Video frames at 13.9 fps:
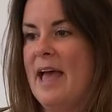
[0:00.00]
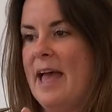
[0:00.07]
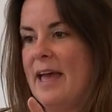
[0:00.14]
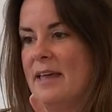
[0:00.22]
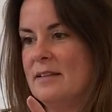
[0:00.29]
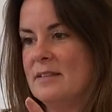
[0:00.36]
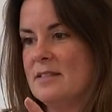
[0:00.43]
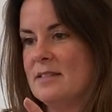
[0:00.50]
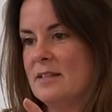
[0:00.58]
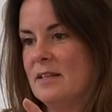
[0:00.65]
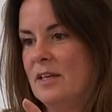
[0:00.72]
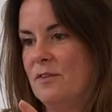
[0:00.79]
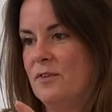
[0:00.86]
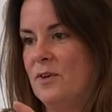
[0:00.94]
And
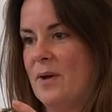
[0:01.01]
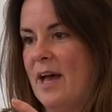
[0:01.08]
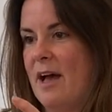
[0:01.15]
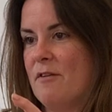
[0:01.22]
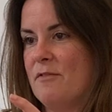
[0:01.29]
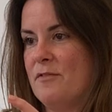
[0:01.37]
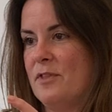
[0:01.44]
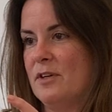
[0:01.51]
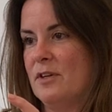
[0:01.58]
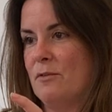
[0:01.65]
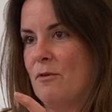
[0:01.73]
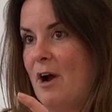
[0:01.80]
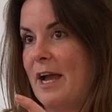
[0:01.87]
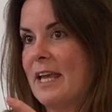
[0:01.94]
if you have
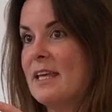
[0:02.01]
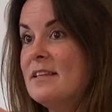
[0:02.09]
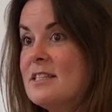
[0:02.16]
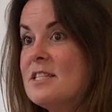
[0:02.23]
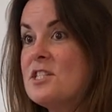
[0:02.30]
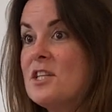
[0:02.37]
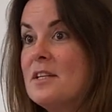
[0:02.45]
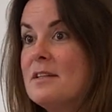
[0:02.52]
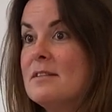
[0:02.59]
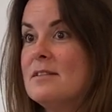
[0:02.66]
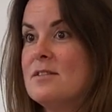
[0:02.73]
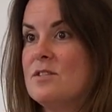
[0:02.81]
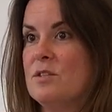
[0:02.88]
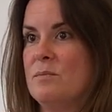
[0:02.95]
the right
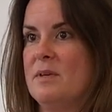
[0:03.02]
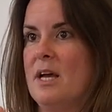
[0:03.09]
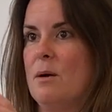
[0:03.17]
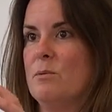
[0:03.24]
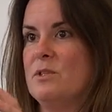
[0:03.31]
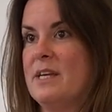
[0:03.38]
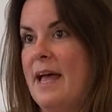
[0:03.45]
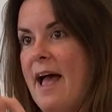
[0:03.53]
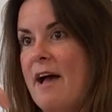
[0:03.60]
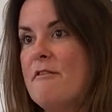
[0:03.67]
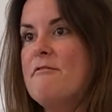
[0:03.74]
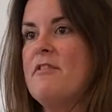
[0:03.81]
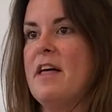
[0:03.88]
conditions to be able to have